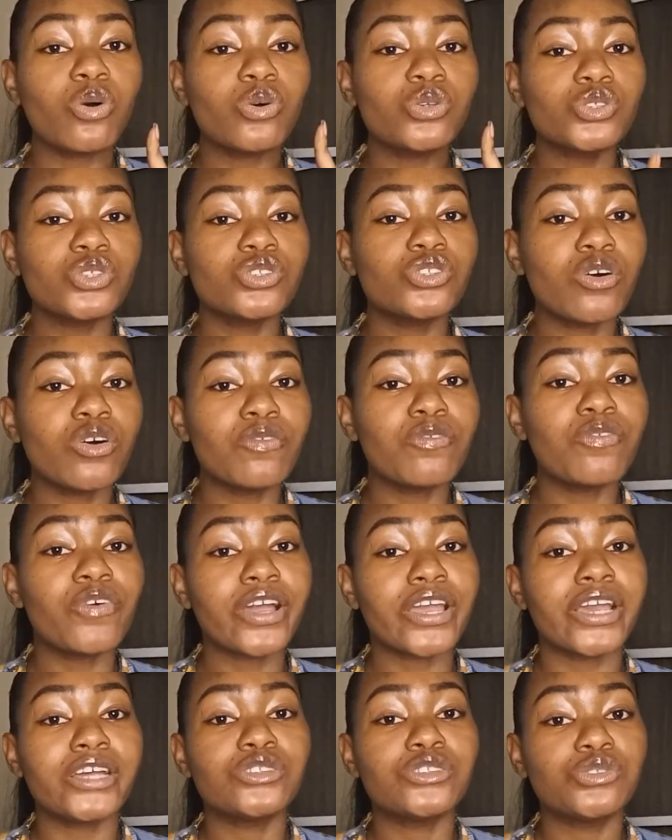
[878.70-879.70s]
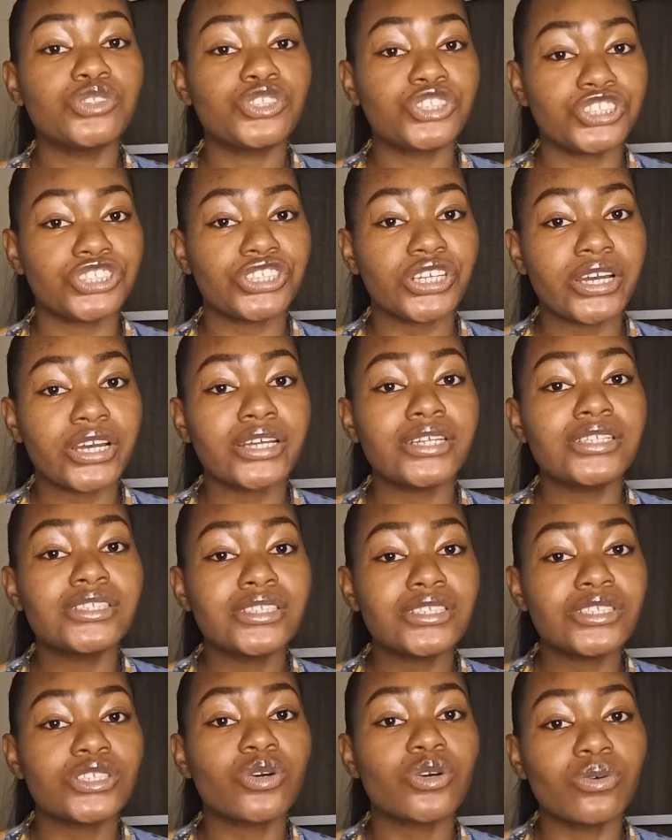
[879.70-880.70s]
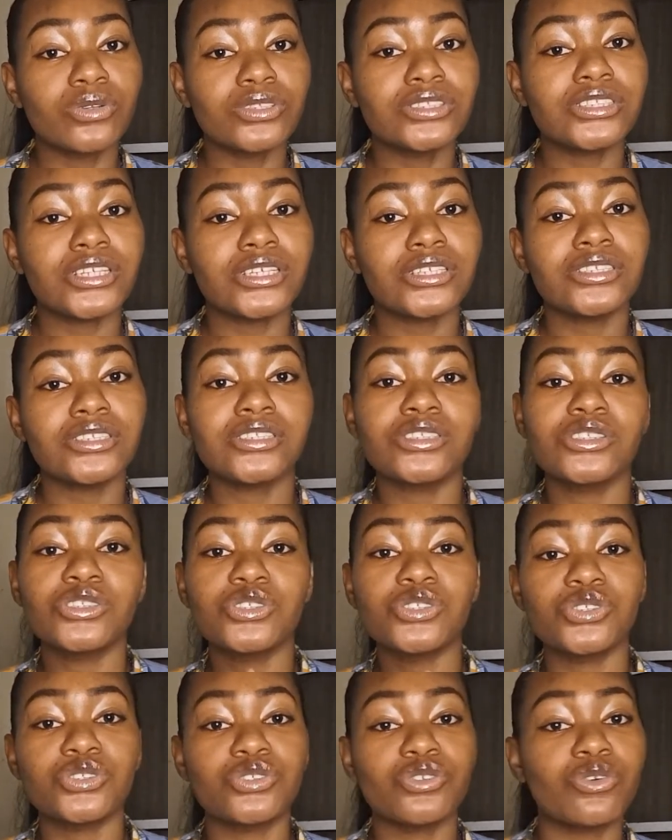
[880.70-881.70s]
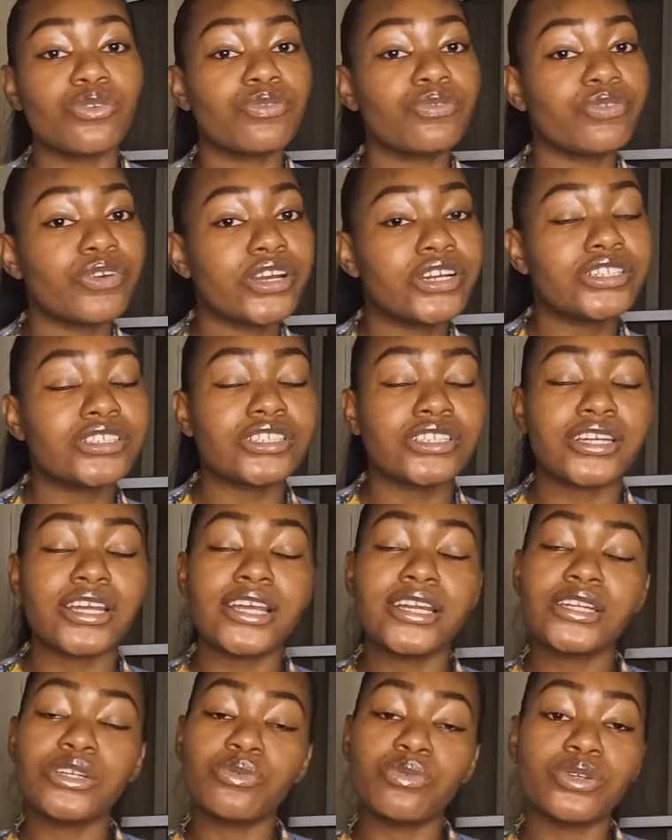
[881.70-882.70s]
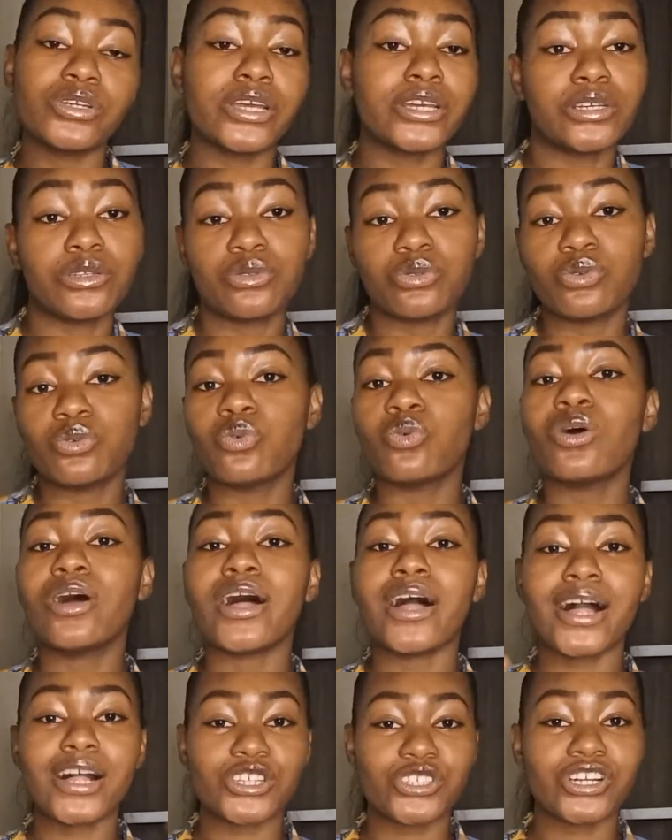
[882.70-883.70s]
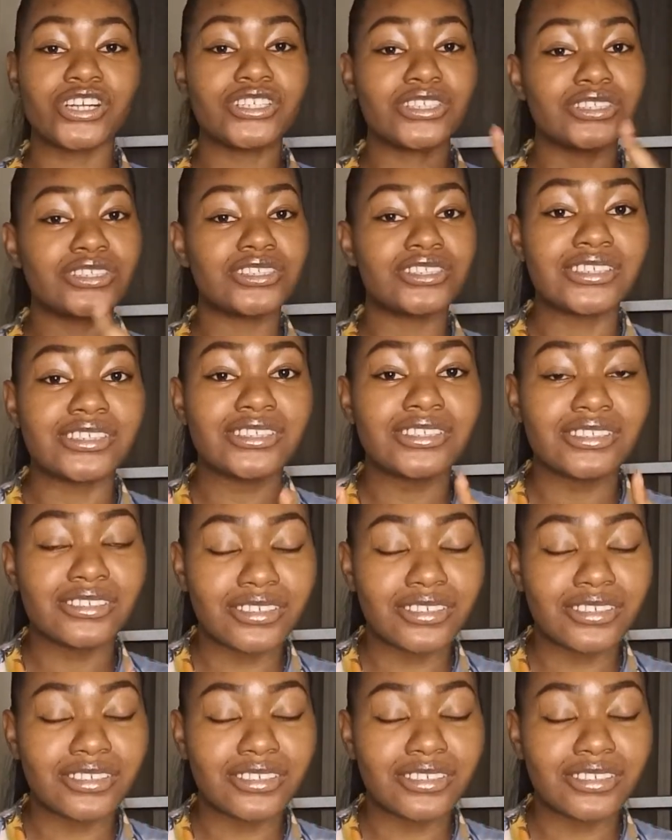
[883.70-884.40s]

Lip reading: Also, don't forget to share this content to your friends and anyone that you know actually needs